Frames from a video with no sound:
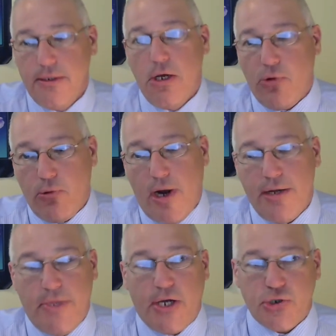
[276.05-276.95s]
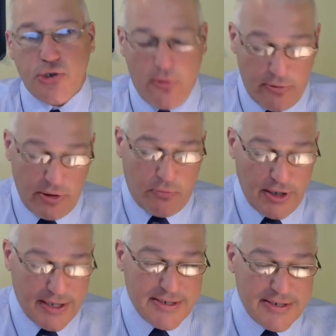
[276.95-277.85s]
we want to make sure when we're putting
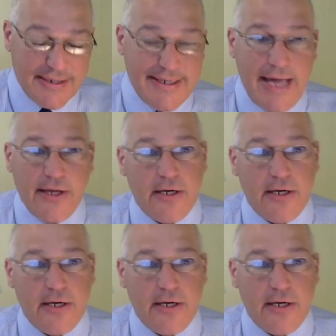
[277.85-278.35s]
this together that